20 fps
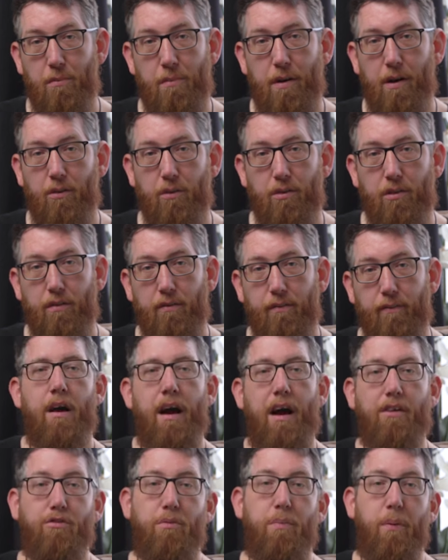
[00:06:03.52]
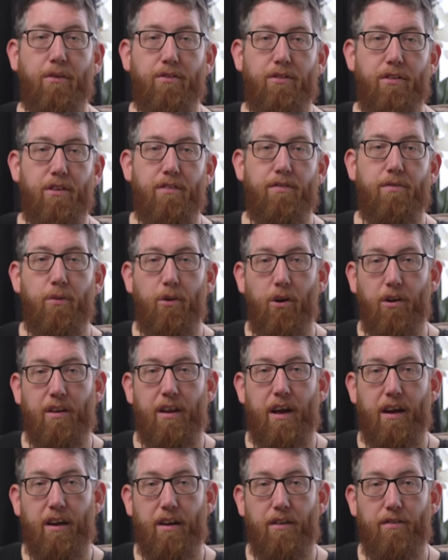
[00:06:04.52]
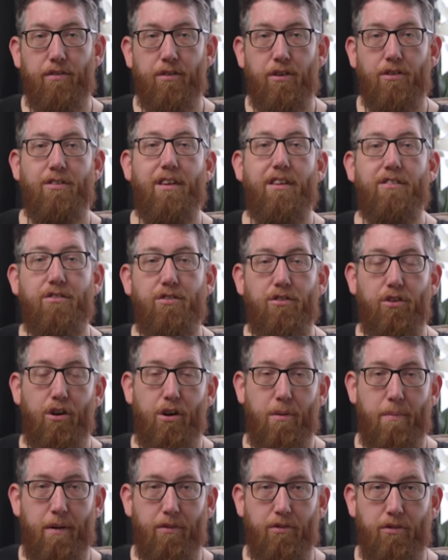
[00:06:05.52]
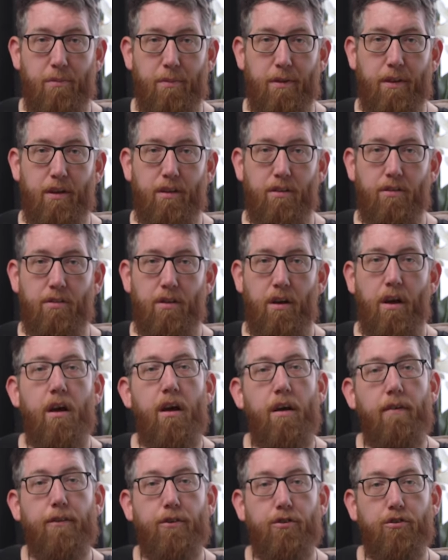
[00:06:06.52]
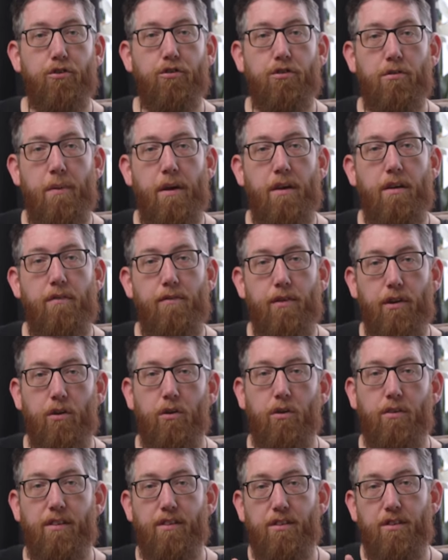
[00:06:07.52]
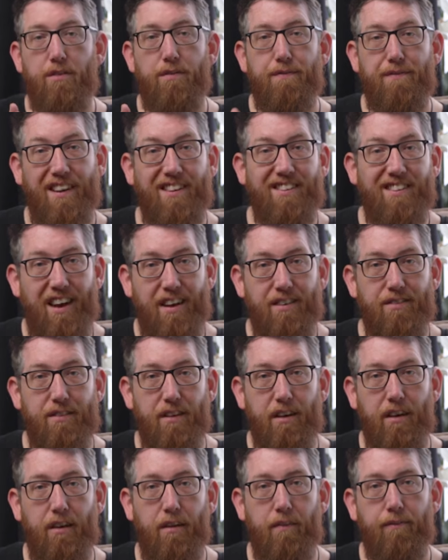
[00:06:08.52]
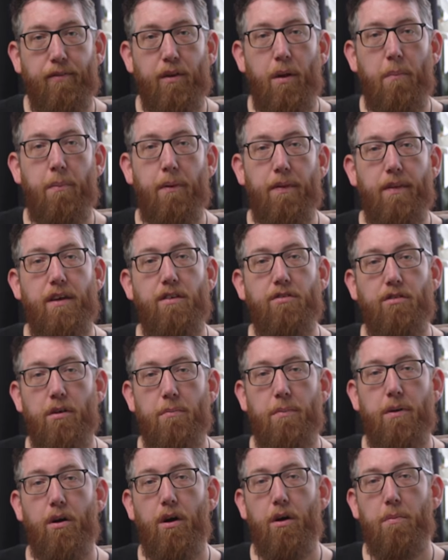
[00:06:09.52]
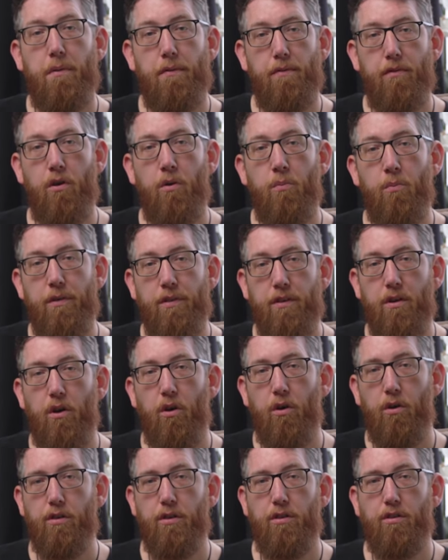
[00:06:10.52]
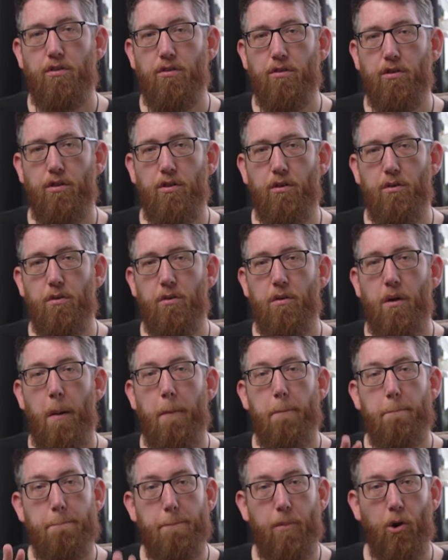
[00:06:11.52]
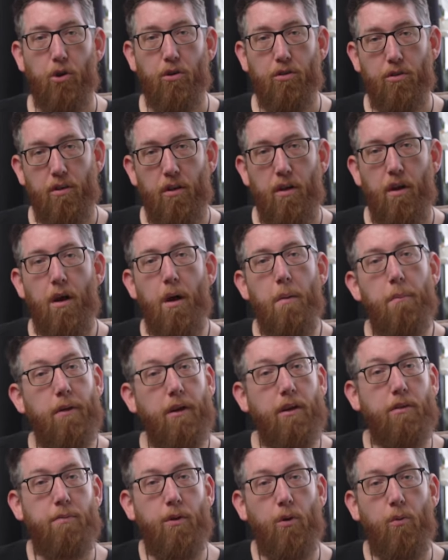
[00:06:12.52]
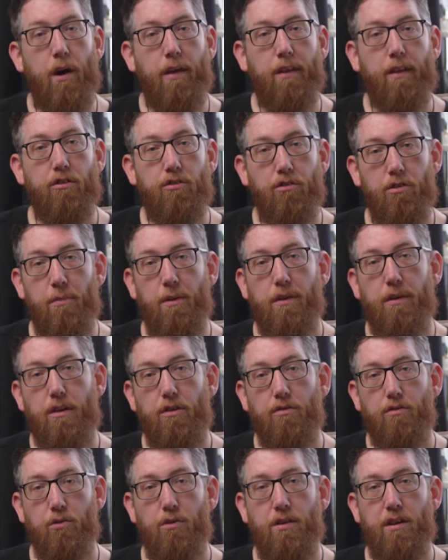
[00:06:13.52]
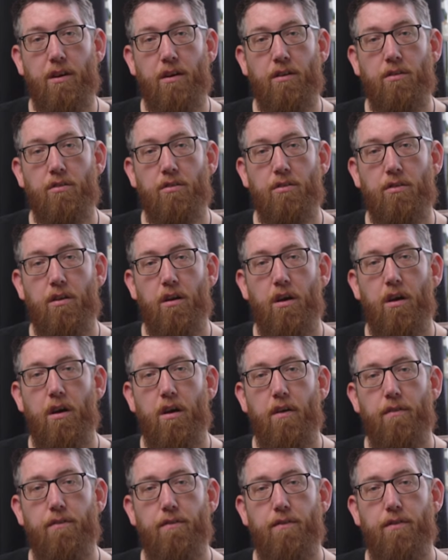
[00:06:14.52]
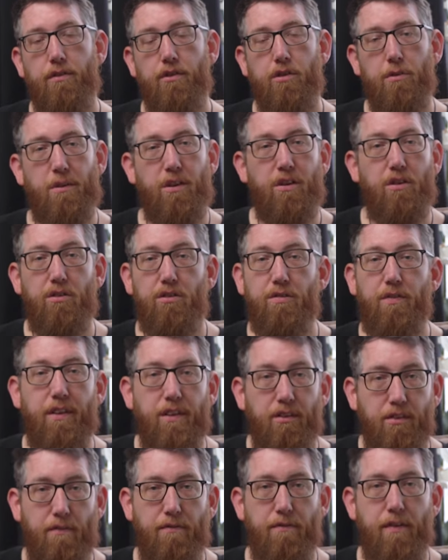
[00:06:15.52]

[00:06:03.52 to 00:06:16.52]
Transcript: come out. As for positive, we've got negatives, so let's talk about some of these. For social media video, this is fantastic, but these can be all performed with an audience too, but please be aware that some of these routines to be used for this